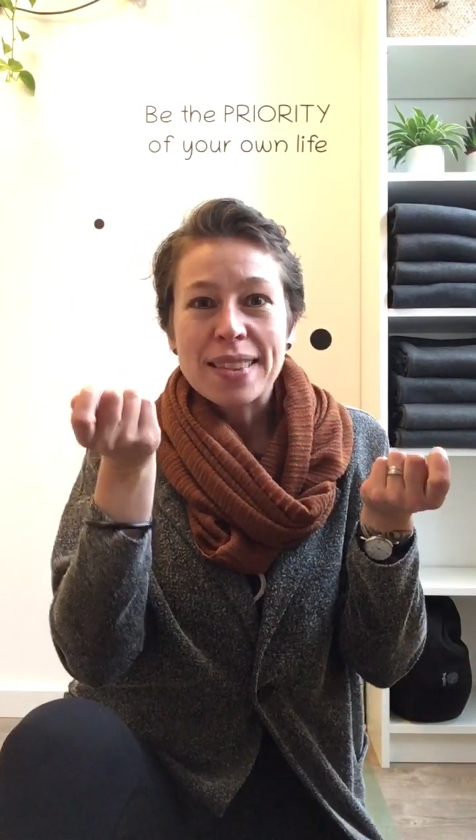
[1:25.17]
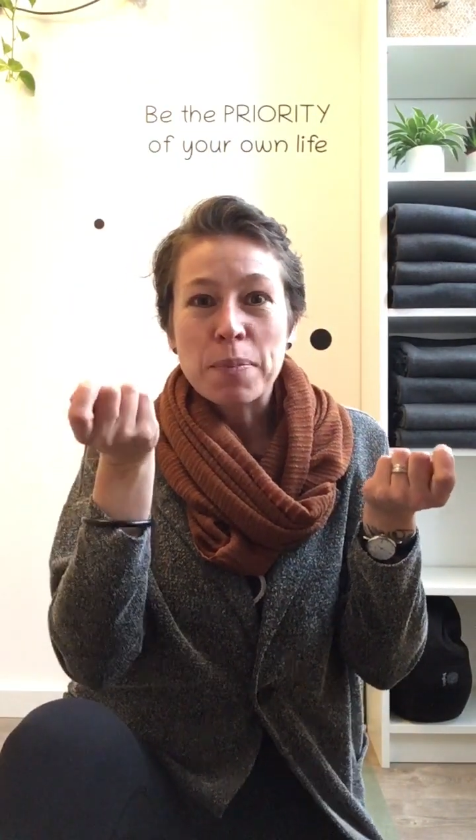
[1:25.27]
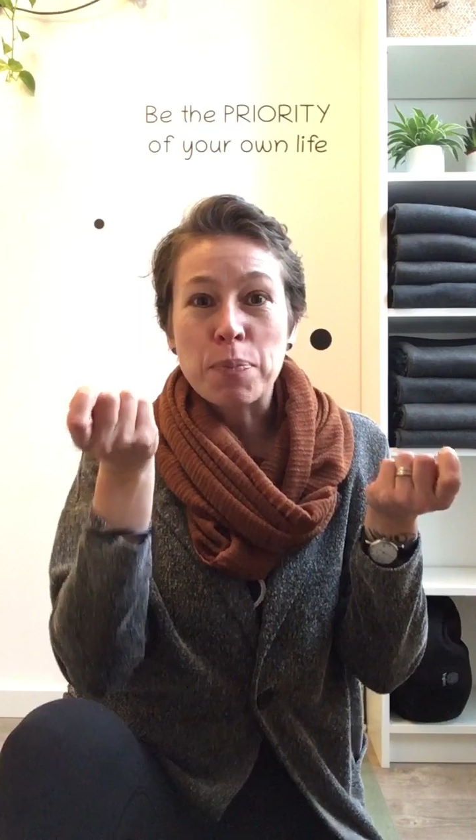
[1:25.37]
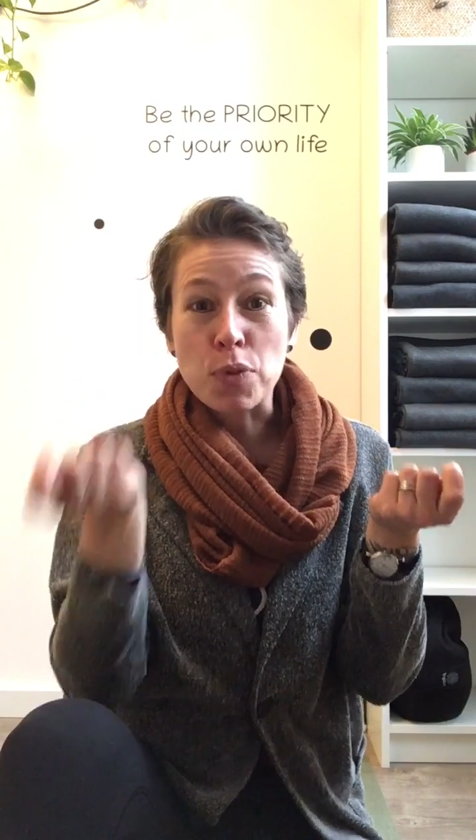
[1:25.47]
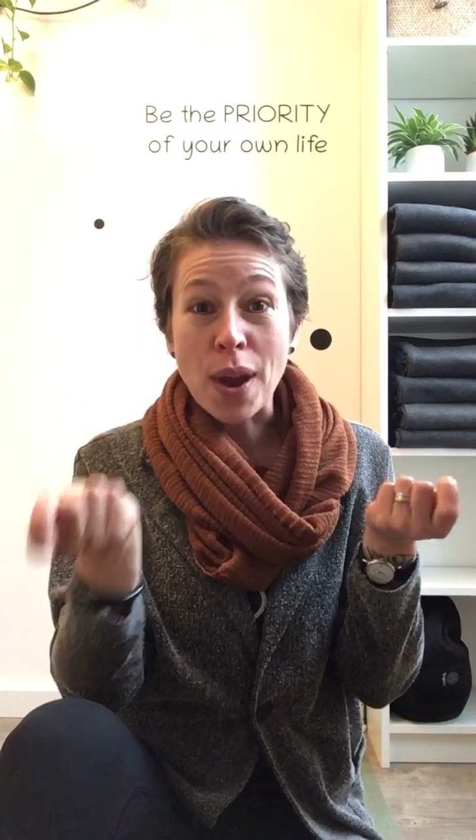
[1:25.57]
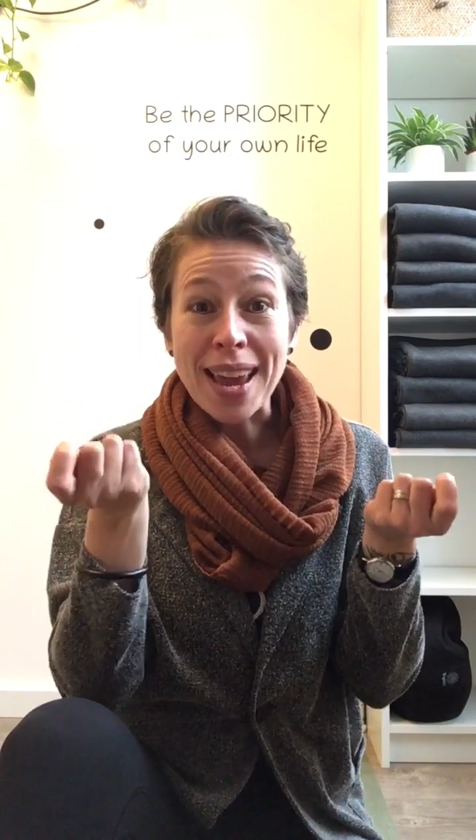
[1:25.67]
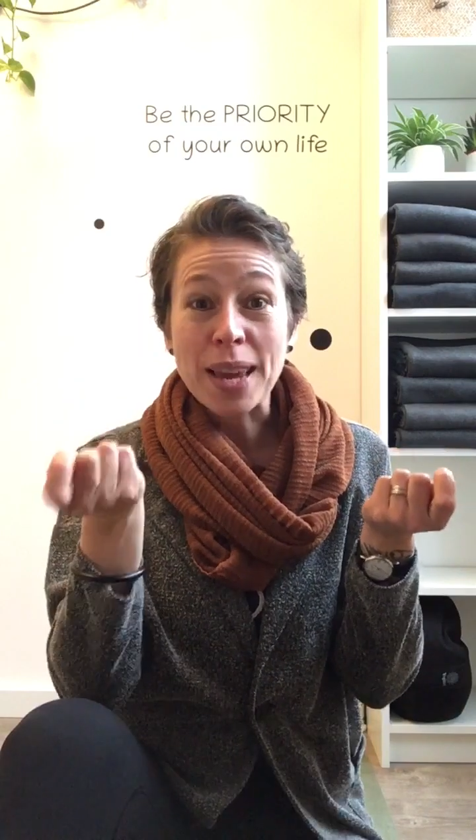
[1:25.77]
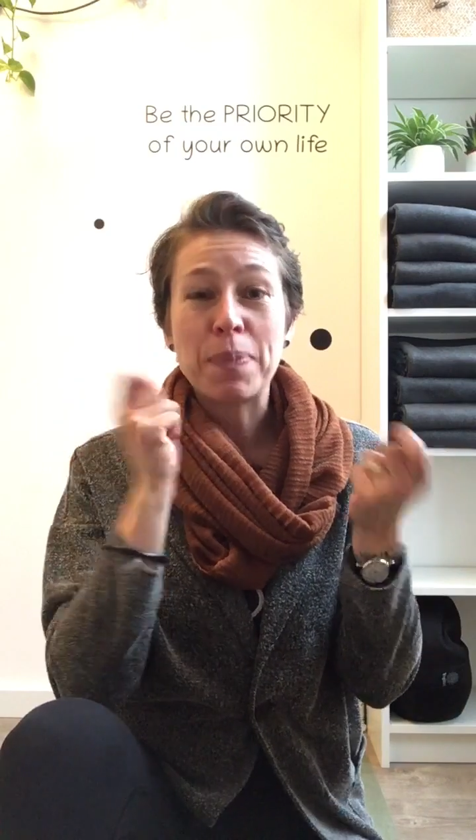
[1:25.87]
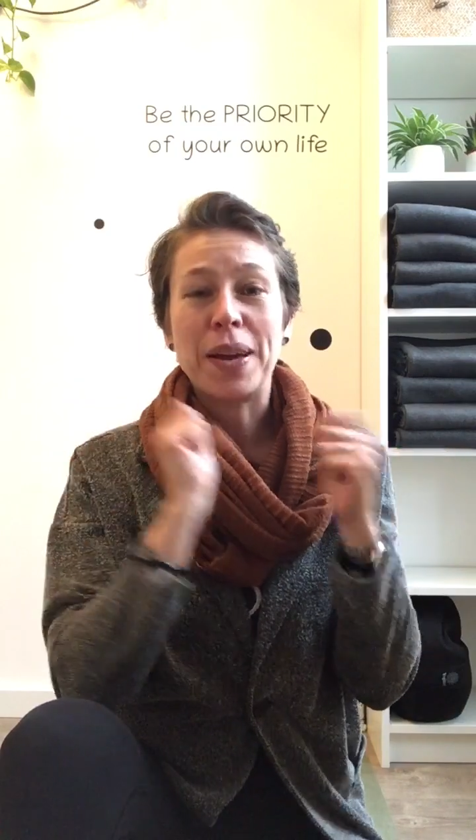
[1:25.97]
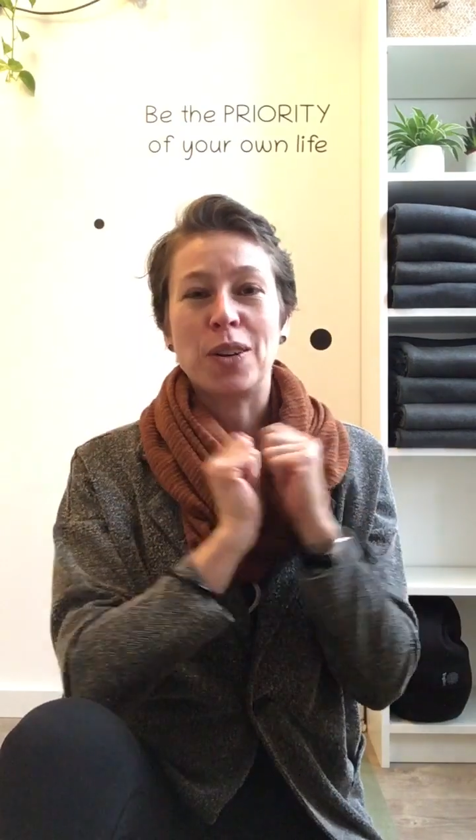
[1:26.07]
the
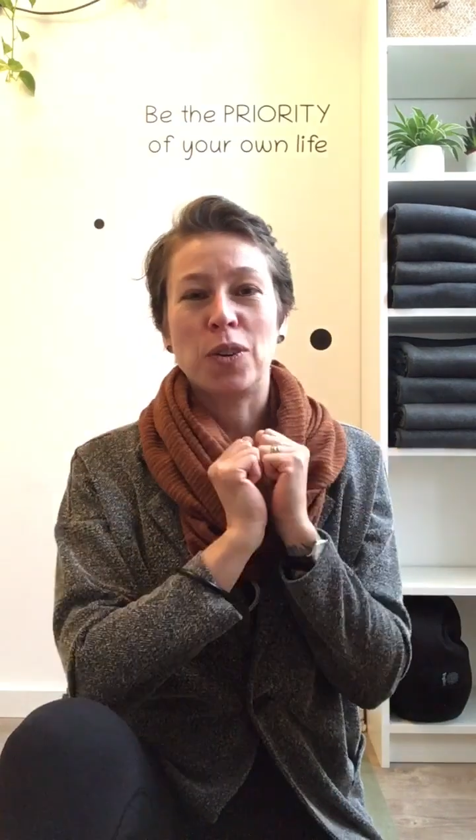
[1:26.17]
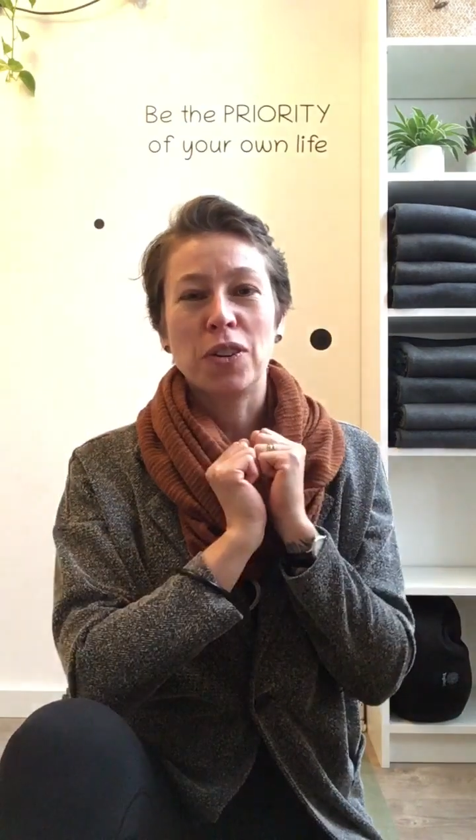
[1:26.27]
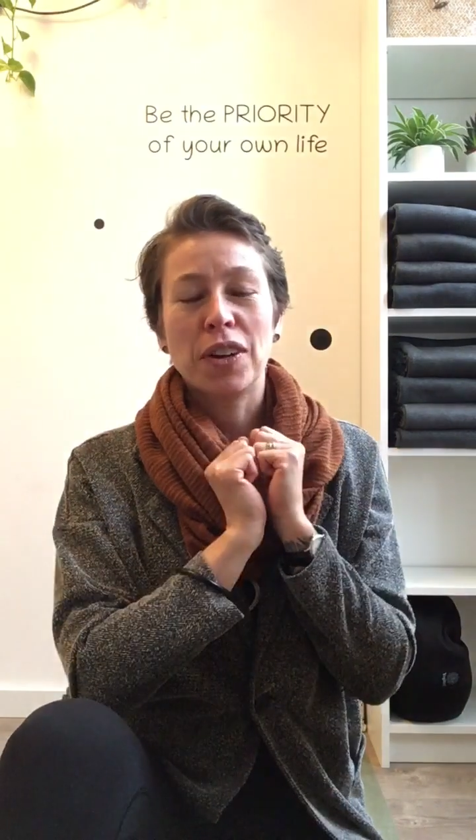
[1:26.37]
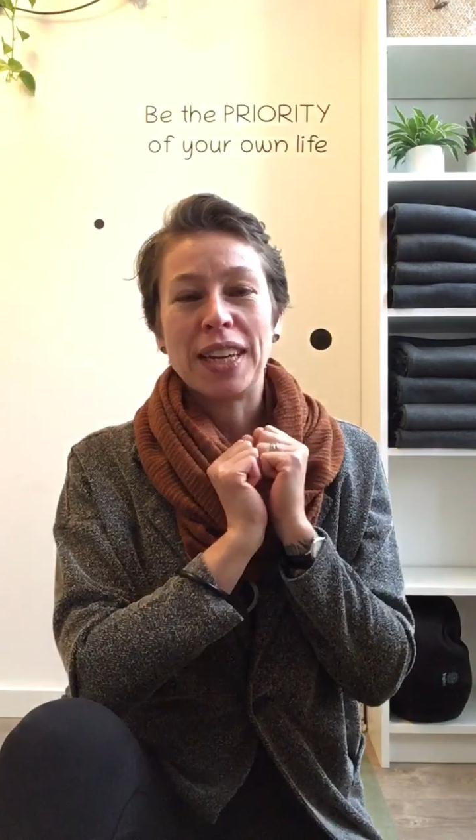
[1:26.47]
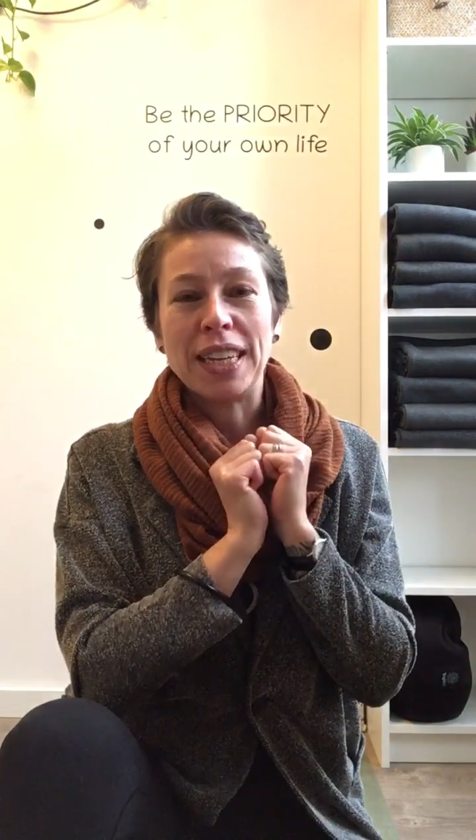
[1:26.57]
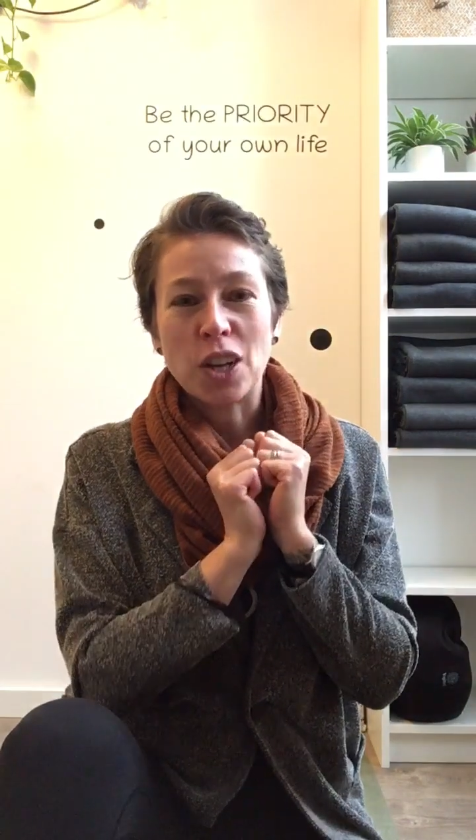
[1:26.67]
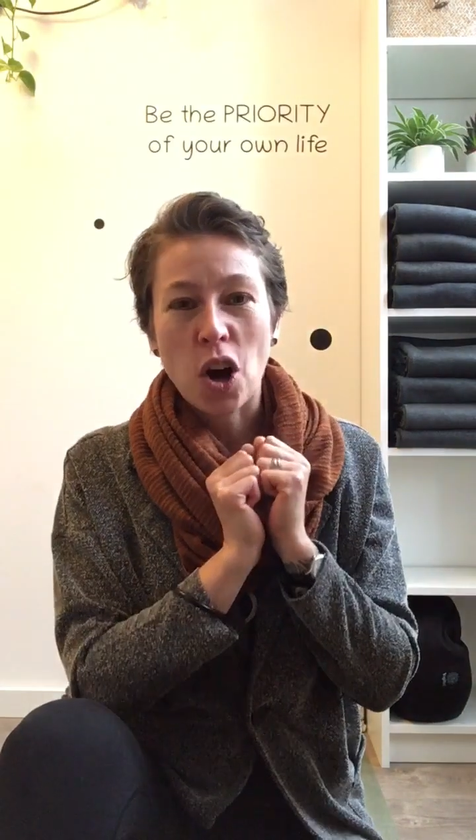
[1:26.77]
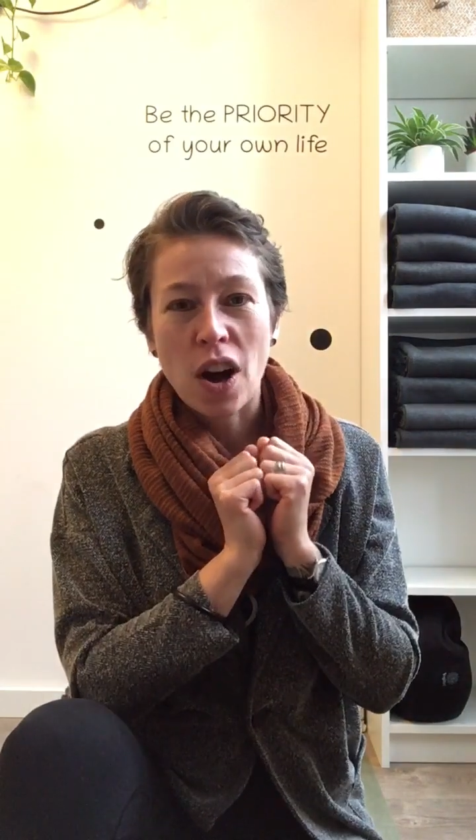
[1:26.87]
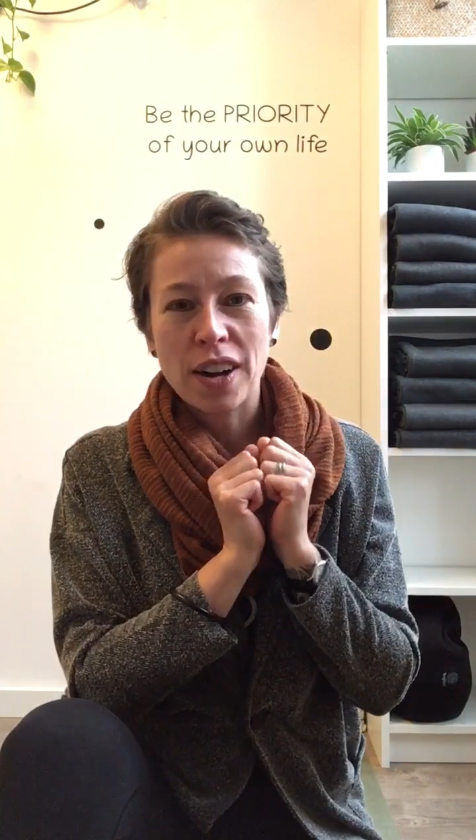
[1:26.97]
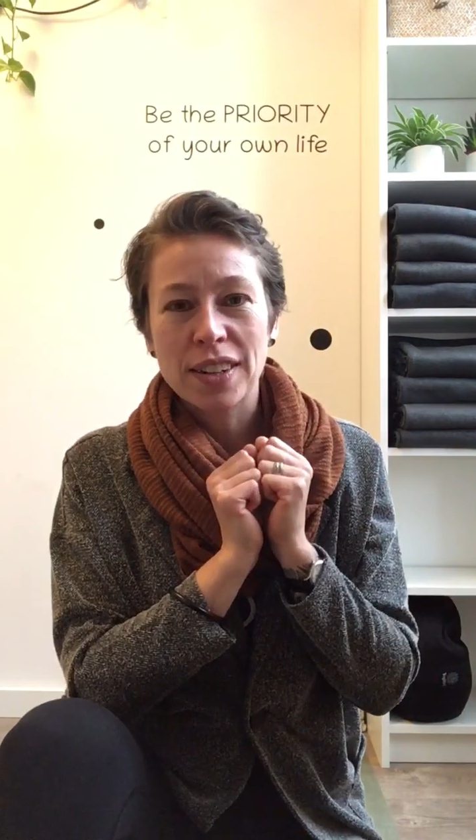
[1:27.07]
brake pedal in a
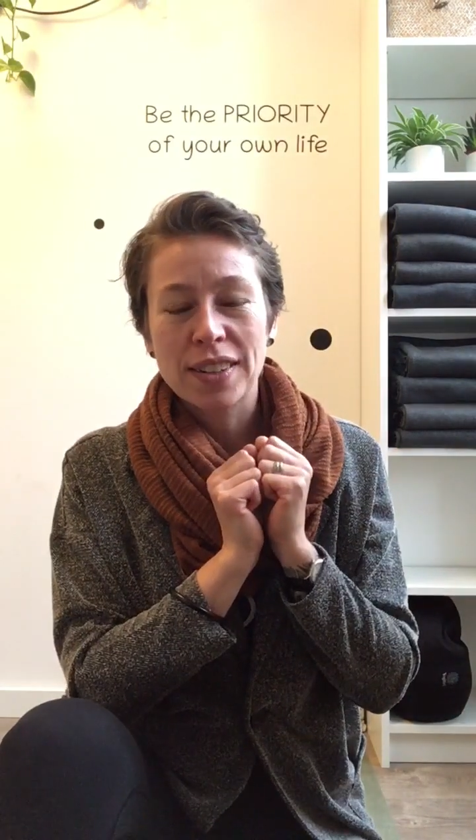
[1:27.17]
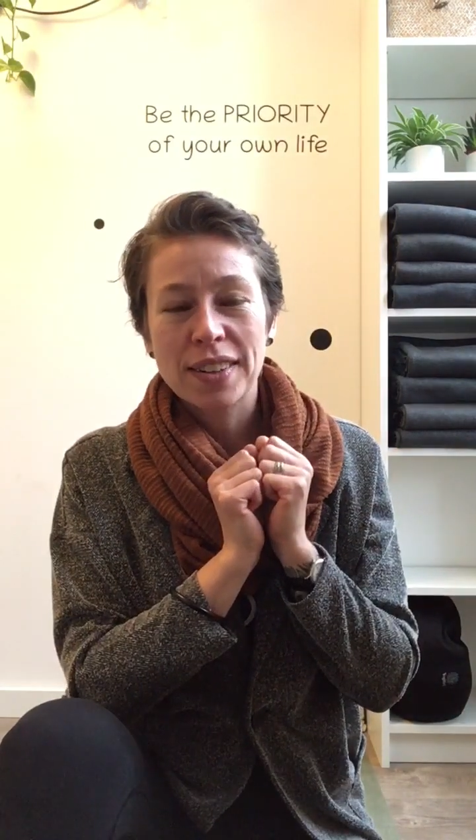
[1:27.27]
car.